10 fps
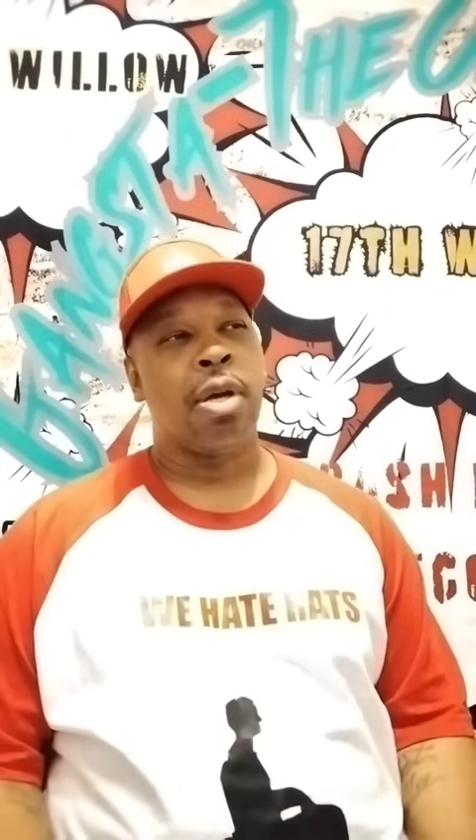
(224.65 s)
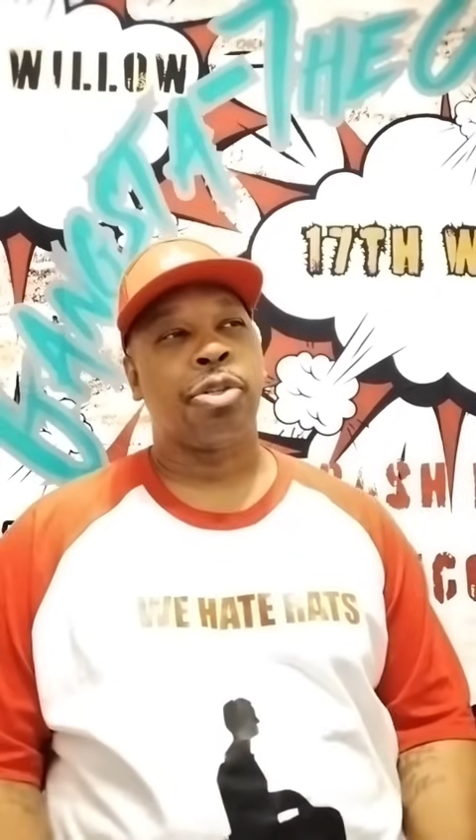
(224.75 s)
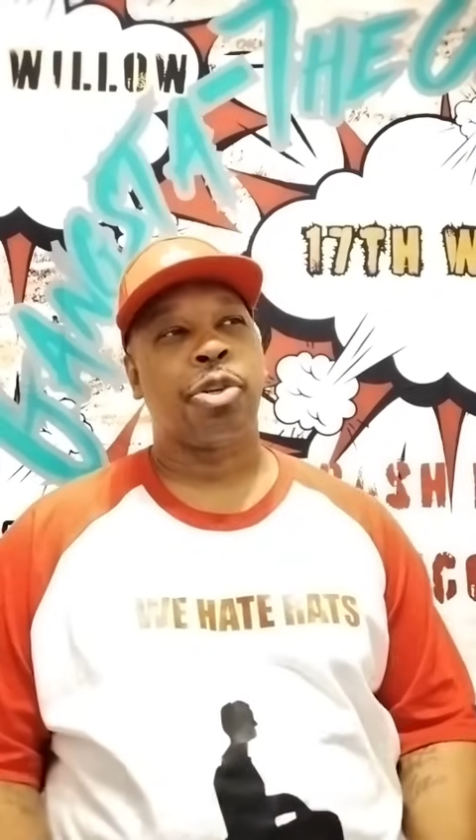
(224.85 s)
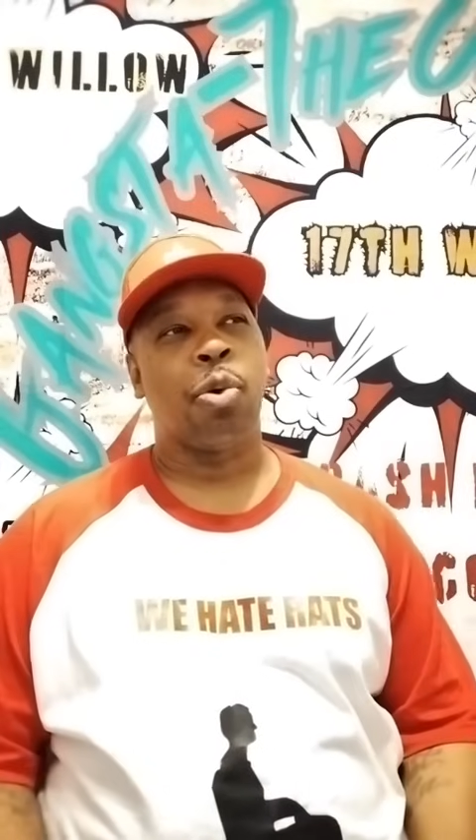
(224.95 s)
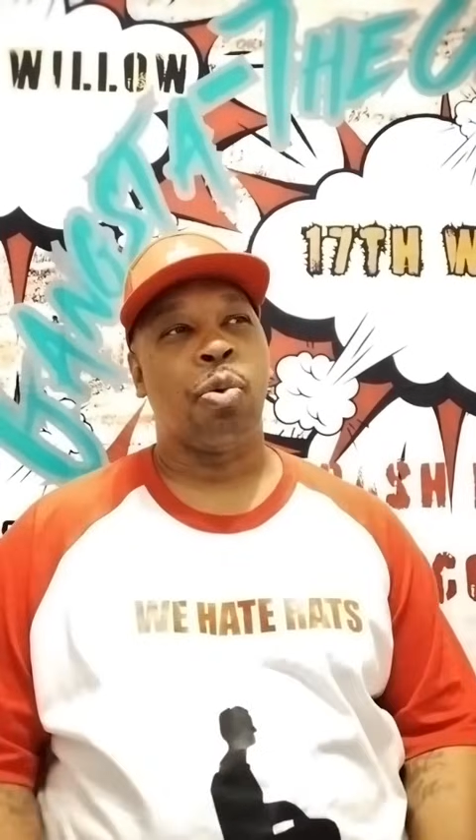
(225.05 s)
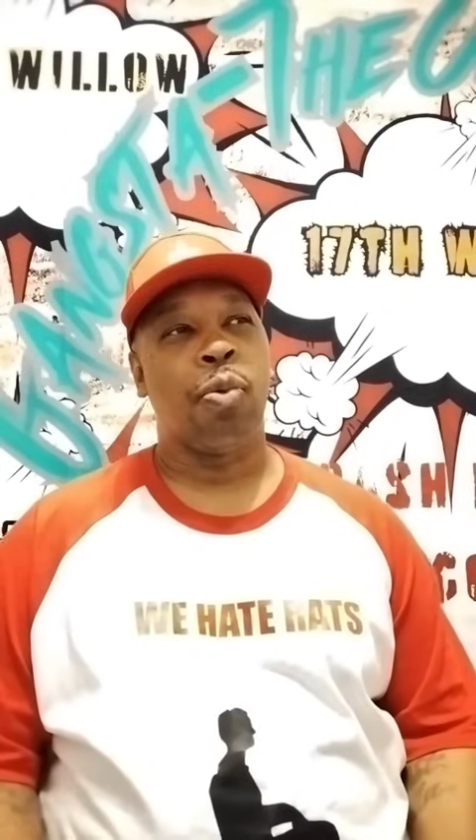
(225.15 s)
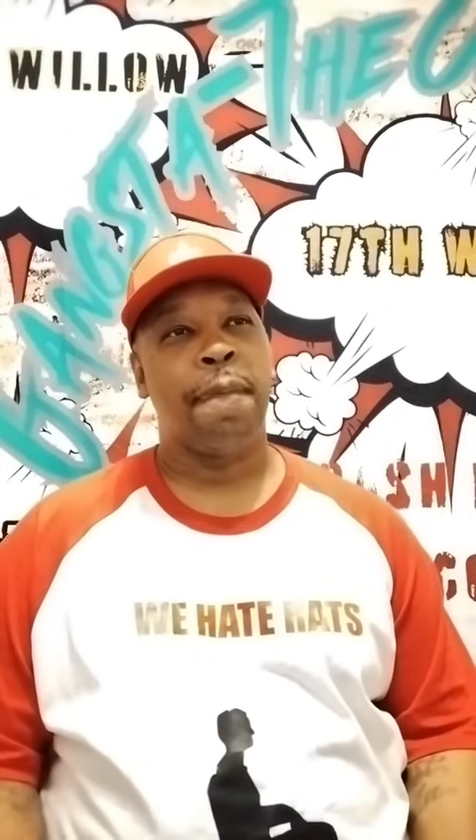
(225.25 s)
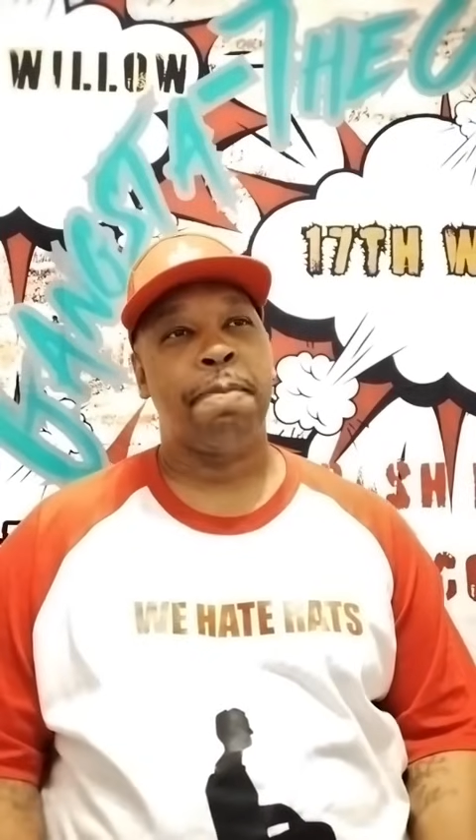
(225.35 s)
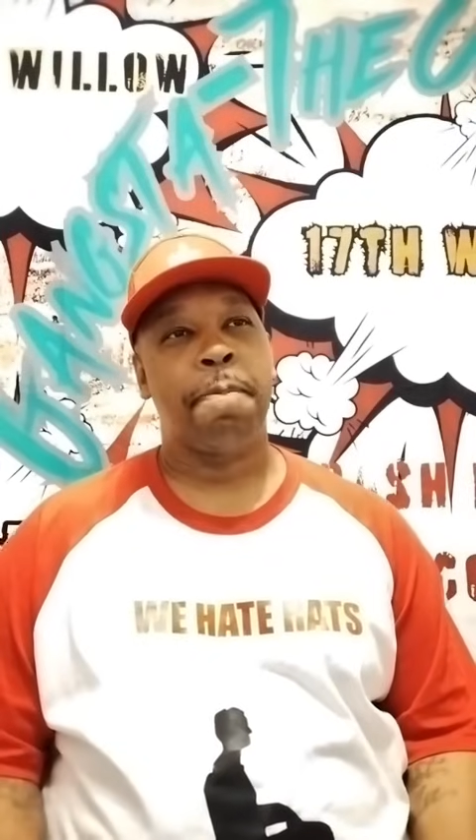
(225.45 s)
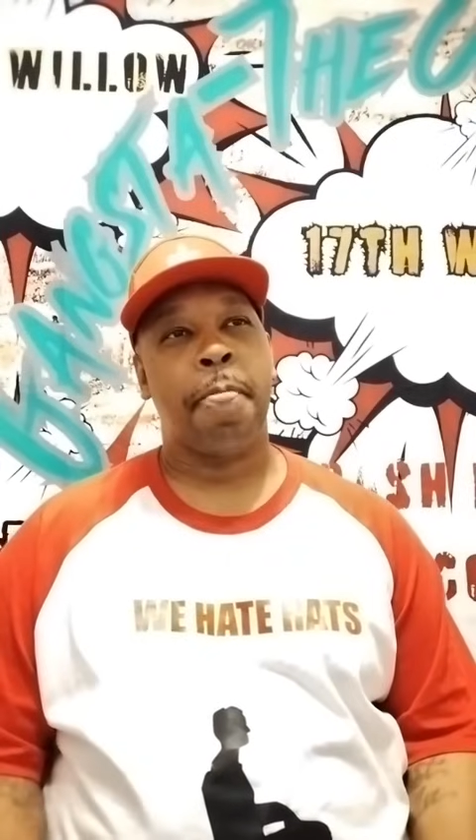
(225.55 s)
So
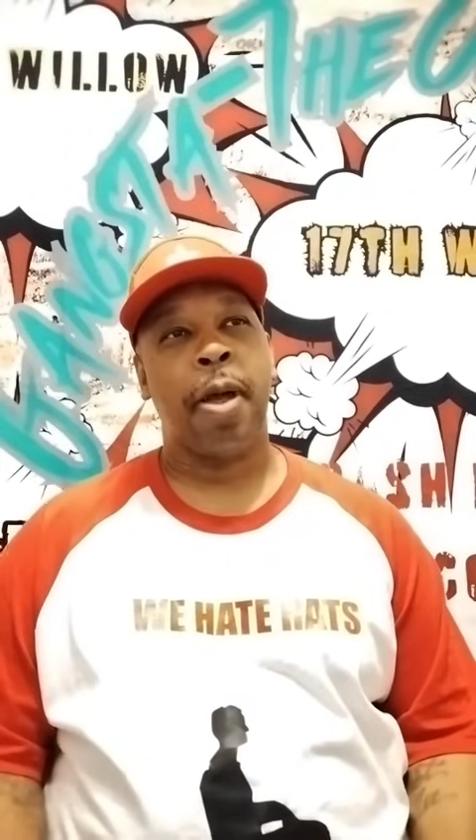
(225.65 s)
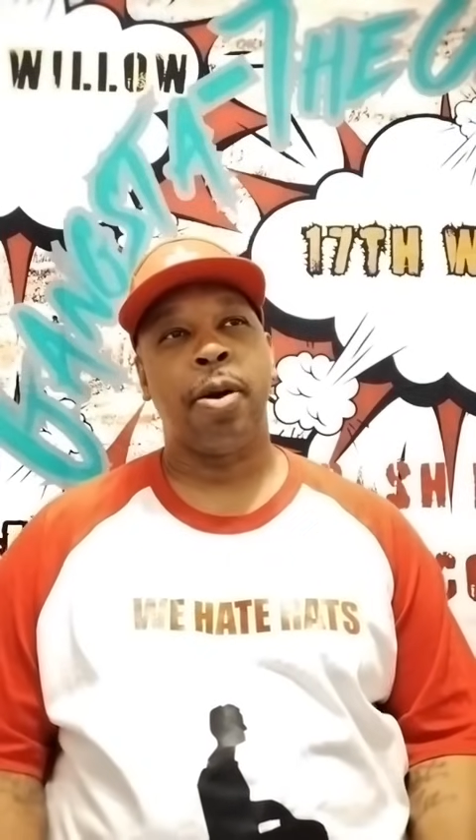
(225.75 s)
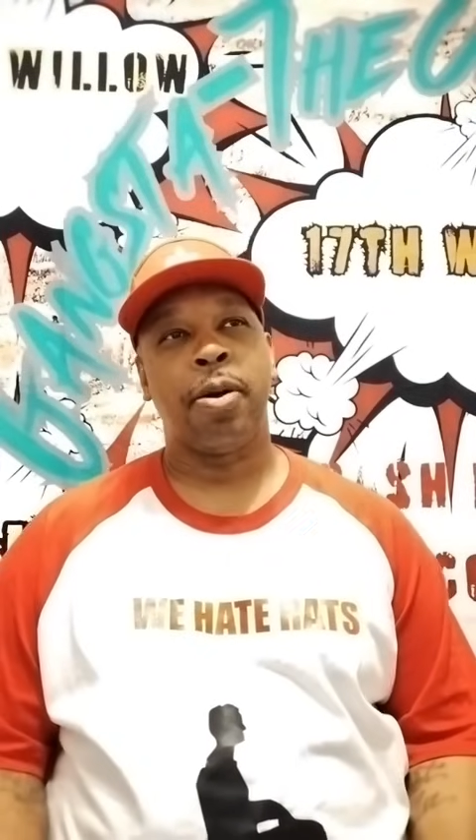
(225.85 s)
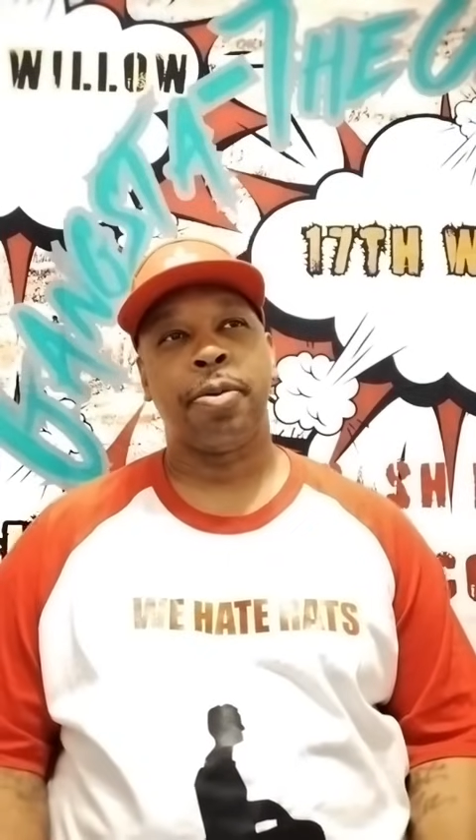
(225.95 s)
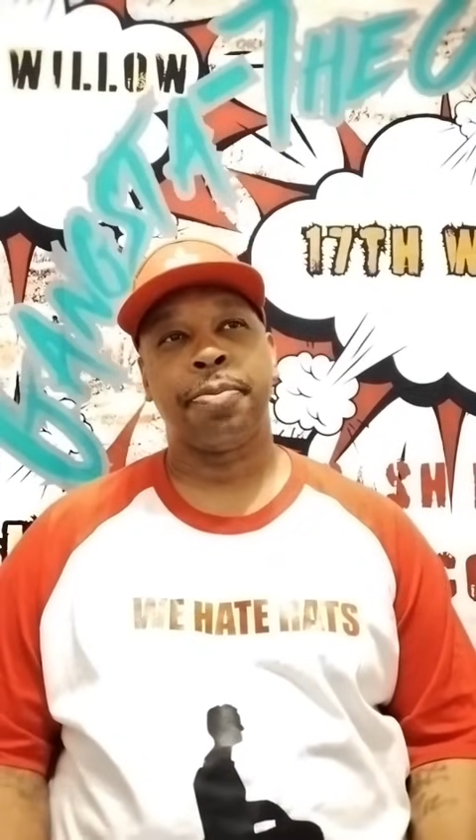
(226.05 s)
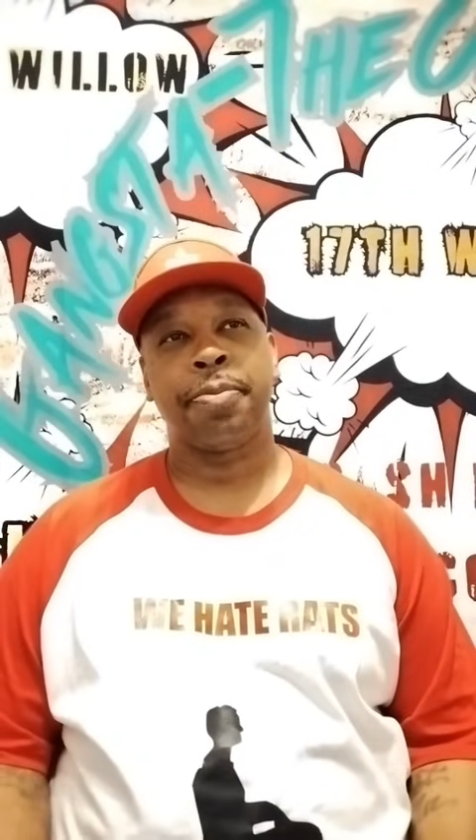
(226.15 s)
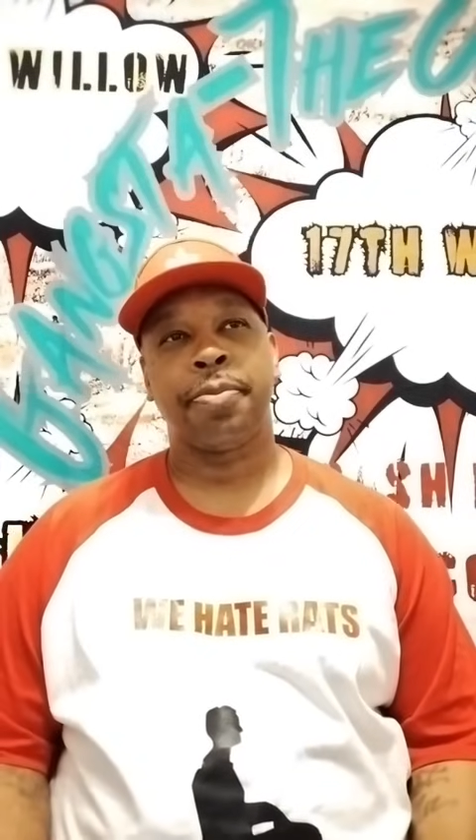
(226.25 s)
I